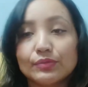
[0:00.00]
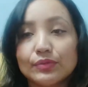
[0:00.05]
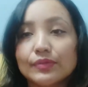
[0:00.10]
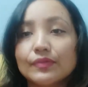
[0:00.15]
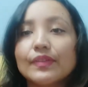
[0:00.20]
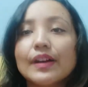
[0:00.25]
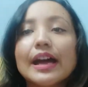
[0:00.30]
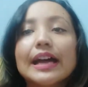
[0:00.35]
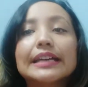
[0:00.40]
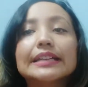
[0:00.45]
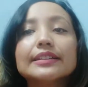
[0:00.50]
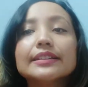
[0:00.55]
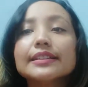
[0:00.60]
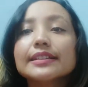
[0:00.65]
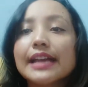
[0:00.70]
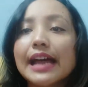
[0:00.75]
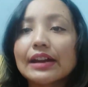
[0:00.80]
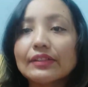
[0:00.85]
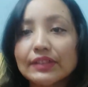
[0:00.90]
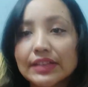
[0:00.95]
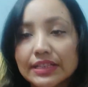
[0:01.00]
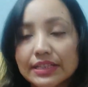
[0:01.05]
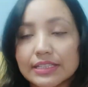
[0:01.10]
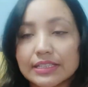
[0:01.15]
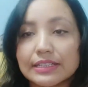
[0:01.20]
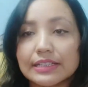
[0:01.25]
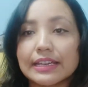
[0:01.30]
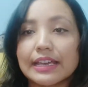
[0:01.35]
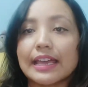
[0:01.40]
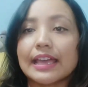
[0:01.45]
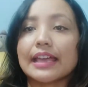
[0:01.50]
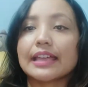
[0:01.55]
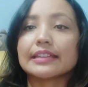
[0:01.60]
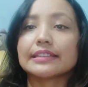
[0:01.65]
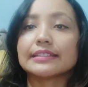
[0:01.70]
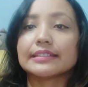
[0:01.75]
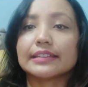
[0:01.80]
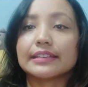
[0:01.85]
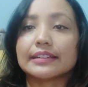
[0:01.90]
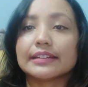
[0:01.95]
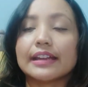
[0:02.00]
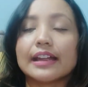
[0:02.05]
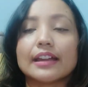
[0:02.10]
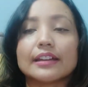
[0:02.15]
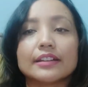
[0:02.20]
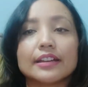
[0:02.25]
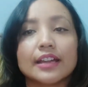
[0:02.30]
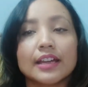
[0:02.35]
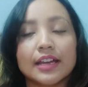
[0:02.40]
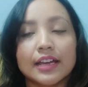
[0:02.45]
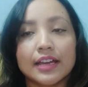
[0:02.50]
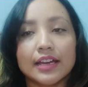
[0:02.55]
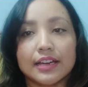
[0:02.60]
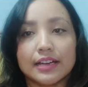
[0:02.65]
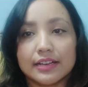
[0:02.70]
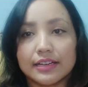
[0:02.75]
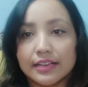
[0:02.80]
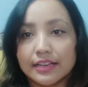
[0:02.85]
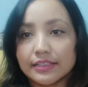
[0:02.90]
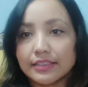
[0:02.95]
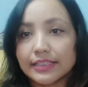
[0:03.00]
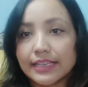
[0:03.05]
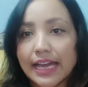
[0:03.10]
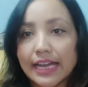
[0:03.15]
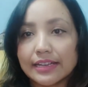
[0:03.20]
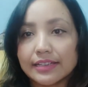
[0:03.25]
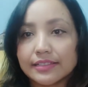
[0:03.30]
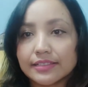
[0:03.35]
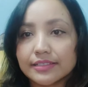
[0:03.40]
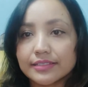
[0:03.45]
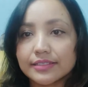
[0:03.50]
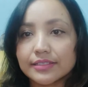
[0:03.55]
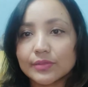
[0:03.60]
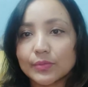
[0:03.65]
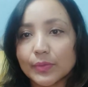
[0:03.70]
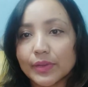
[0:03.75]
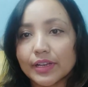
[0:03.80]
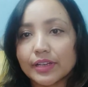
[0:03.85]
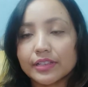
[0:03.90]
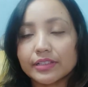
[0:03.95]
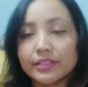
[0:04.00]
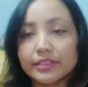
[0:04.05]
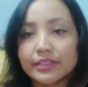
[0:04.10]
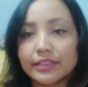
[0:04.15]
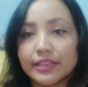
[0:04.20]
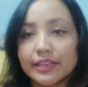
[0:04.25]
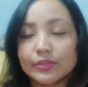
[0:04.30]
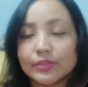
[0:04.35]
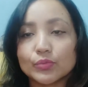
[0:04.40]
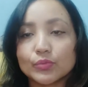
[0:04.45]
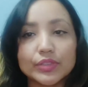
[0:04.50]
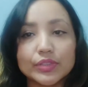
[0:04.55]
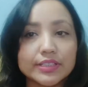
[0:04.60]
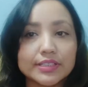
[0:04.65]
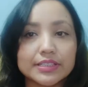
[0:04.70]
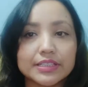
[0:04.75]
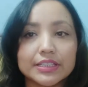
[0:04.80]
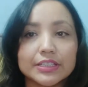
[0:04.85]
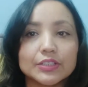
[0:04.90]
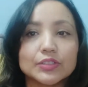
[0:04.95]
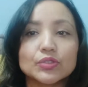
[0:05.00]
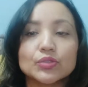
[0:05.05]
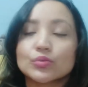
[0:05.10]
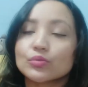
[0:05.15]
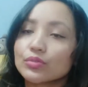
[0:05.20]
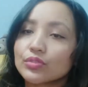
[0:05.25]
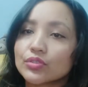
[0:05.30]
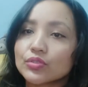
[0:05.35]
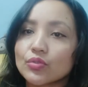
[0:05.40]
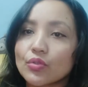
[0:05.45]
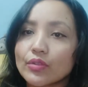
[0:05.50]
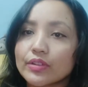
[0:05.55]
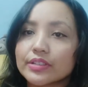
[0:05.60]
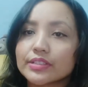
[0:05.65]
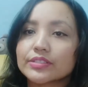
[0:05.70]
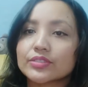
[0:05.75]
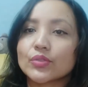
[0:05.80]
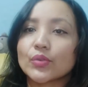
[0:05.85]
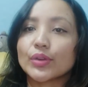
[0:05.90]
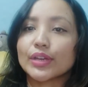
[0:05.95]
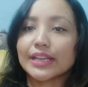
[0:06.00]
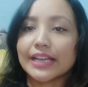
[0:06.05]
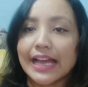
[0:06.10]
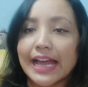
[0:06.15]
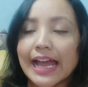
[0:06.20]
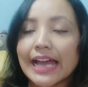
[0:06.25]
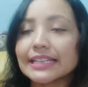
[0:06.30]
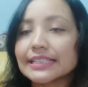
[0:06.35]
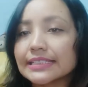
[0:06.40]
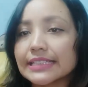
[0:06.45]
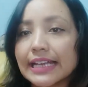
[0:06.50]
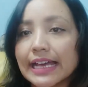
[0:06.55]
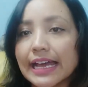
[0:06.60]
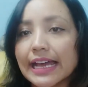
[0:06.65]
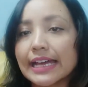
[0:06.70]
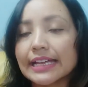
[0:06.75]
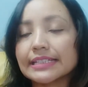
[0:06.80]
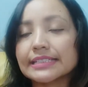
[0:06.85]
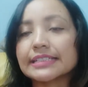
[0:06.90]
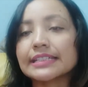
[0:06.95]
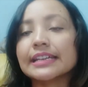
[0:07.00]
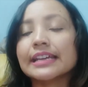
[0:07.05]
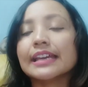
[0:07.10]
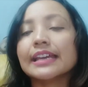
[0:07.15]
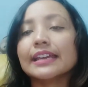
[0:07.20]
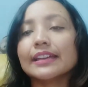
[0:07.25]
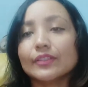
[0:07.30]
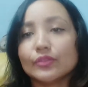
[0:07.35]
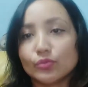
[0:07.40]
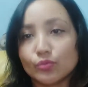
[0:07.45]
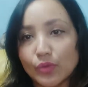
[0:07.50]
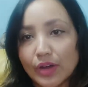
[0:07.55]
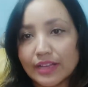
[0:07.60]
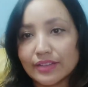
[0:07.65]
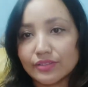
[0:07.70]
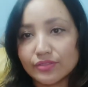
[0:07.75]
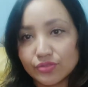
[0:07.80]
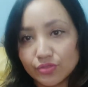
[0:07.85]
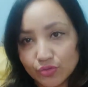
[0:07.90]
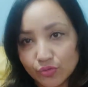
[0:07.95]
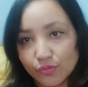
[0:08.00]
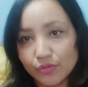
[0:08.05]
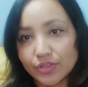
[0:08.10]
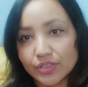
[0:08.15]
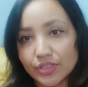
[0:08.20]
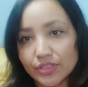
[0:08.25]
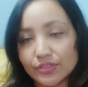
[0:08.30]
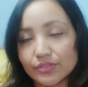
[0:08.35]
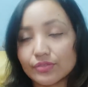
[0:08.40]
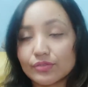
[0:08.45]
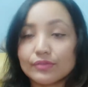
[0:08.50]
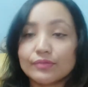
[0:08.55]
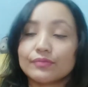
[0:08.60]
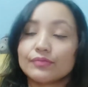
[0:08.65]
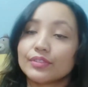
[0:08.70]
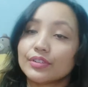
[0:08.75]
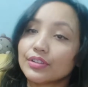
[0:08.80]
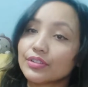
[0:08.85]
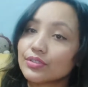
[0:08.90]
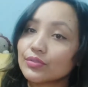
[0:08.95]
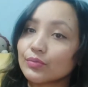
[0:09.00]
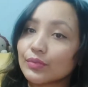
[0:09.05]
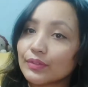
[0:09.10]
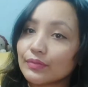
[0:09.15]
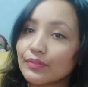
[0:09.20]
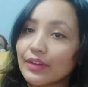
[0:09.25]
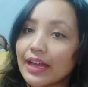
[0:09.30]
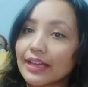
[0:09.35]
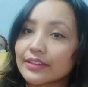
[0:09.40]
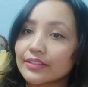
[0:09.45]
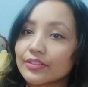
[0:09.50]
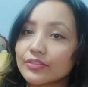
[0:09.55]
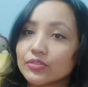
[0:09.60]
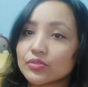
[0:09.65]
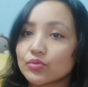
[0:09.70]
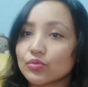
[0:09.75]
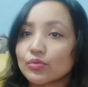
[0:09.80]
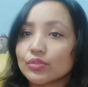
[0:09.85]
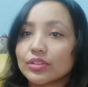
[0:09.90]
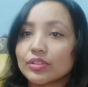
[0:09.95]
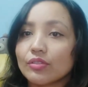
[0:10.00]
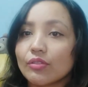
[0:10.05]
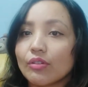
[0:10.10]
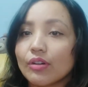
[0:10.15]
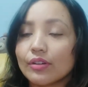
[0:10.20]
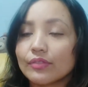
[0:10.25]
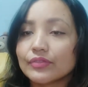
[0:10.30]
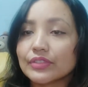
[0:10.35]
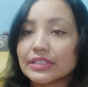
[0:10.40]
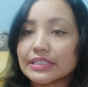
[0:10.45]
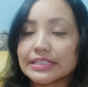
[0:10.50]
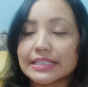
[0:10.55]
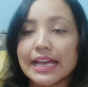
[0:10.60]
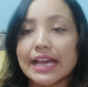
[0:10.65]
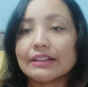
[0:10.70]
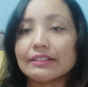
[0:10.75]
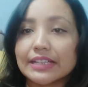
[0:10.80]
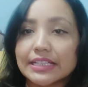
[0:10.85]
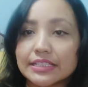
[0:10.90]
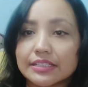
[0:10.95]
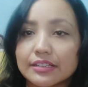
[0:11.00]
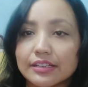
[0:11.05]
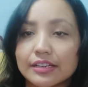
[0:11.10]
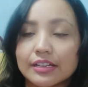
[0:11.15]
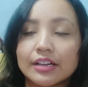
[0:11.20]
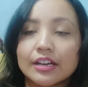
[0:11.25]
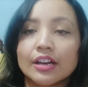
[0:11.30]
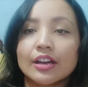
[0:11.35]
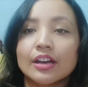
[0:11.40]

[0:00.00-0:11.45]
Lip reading: We find a narrator and there are other characters as well, and we see two stories going hand in hand in one story. So first we find the story of this narrator